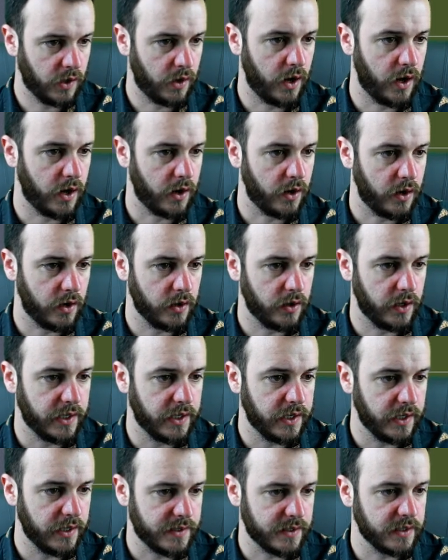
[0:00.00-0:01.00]
Alright,
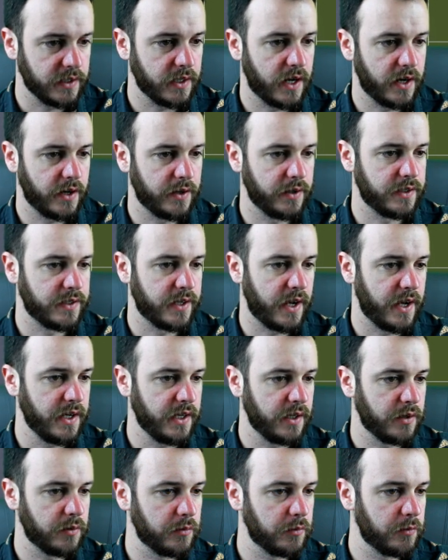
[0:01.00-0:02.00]
highlight here. Singano to
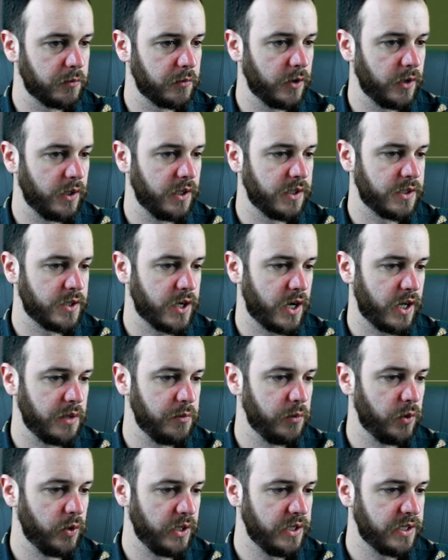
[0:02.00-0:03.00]
take. Into
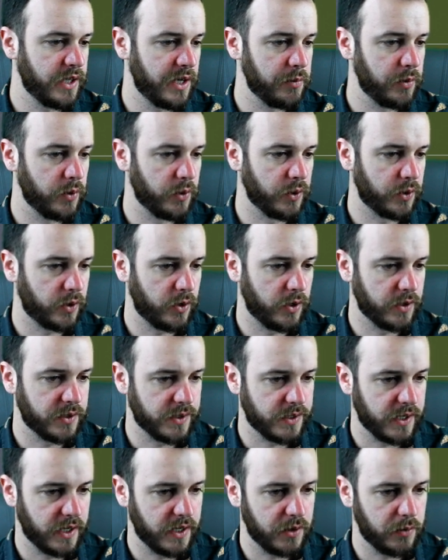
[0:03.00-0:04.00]
Charlie Morley. Deep ball
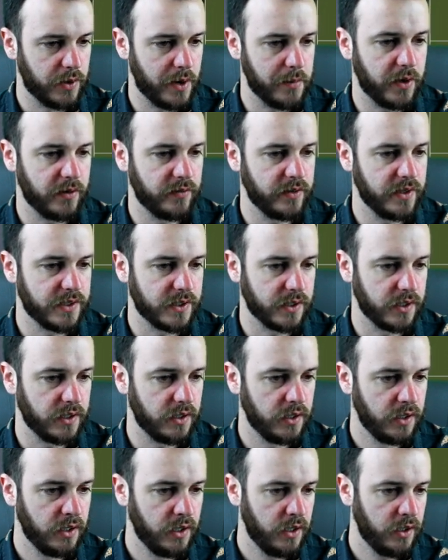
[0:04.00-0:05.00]
across. It's headed away by
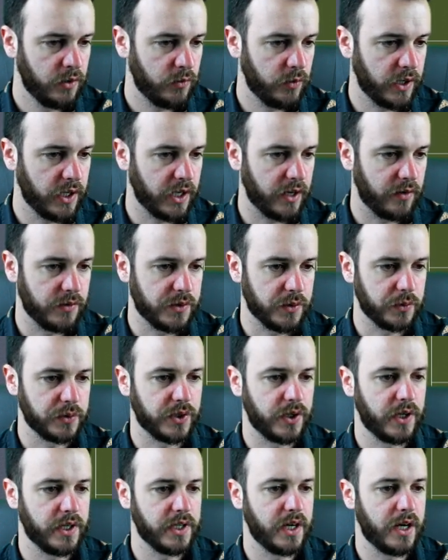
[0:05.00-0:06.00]
Vincent. Ricky Evans will
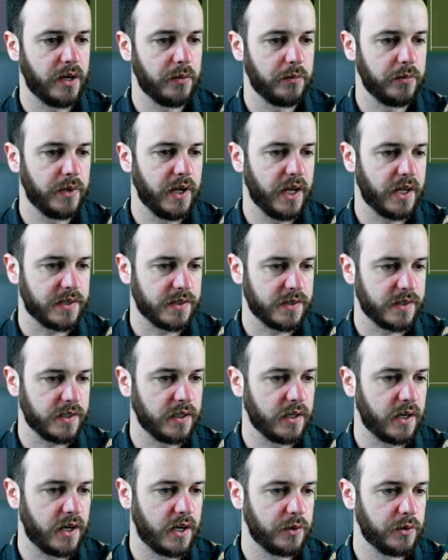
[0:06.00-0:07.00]
tidy up. Out to
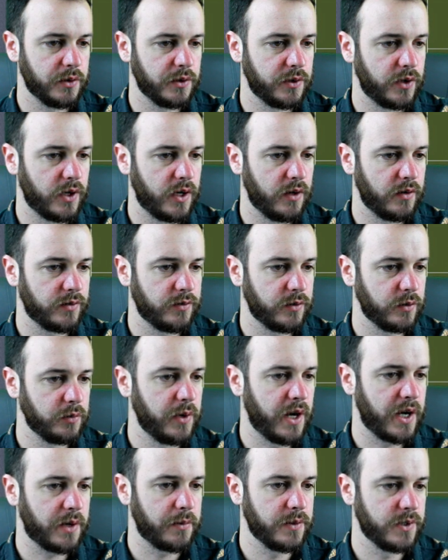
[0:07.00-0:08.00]
Singano on the right
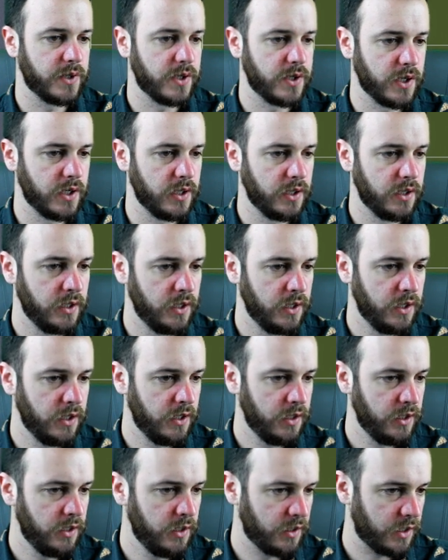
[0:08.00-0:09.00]
full back position.
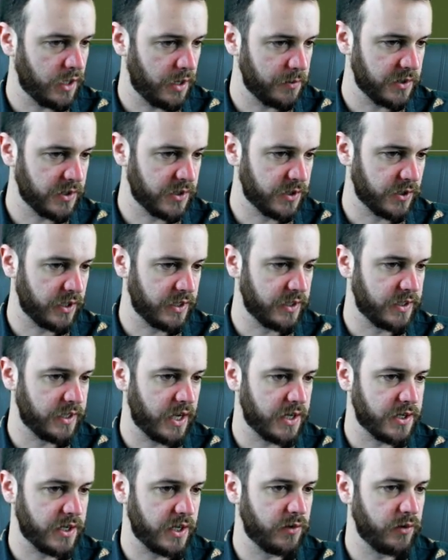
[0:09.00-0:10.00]
Comes inside to
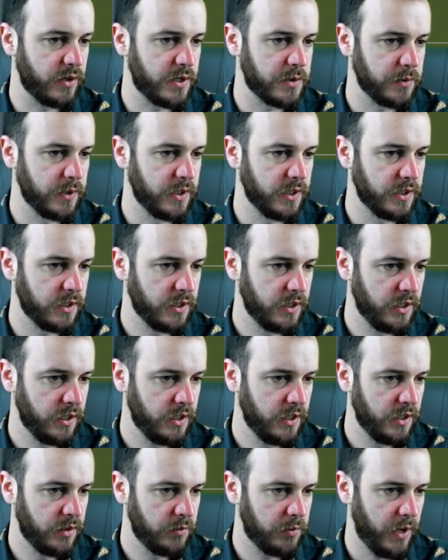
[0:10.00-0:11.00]
Tashan Richmond.
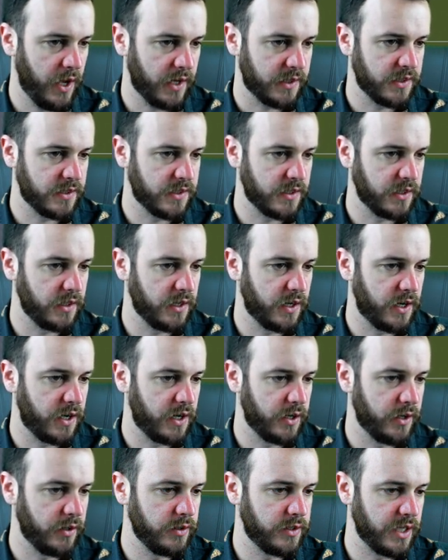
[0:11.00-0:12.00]
Back to
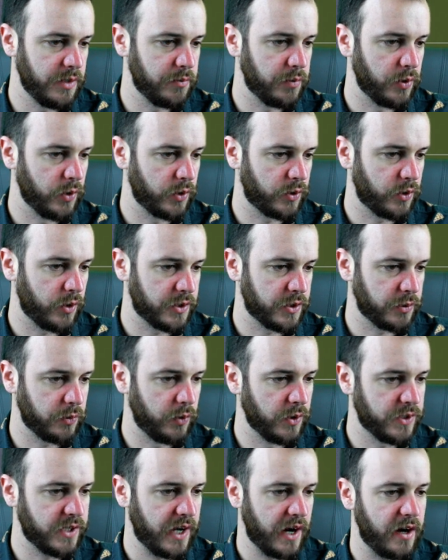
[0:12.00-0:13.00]
Singano. Deep ball across
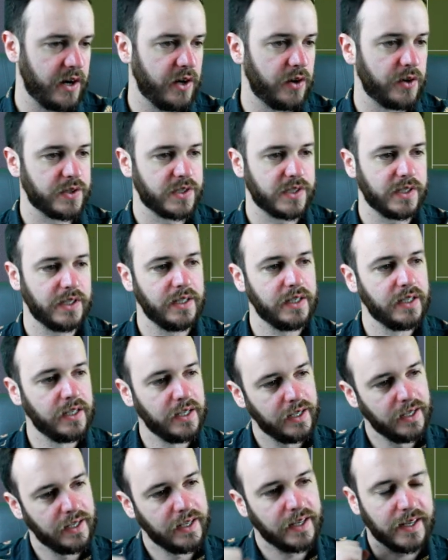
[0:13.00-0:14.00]
towards Harry Honesty.